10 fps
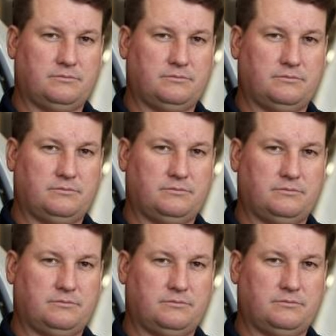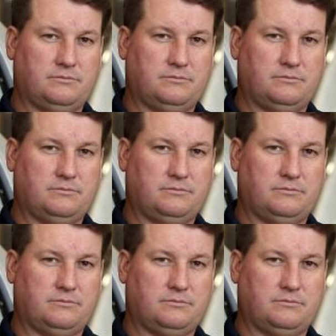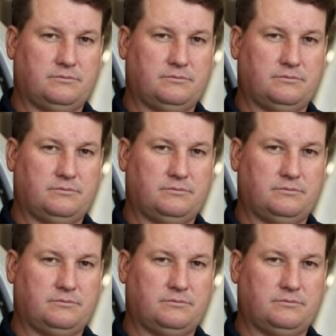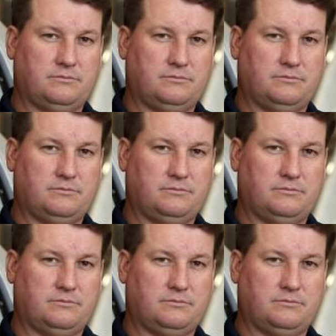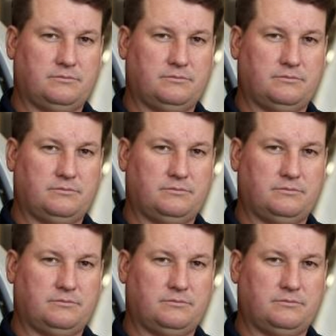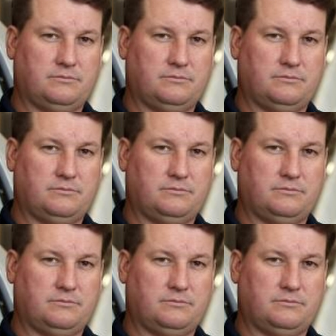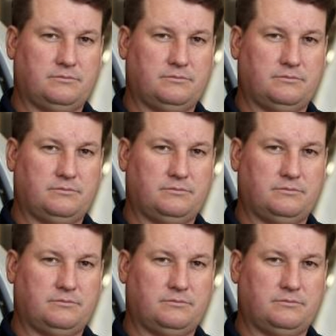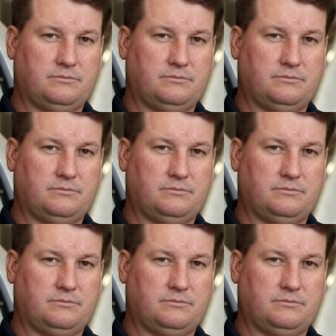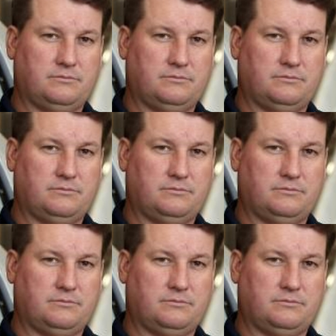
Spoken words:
This is a still picture; no speech is visible.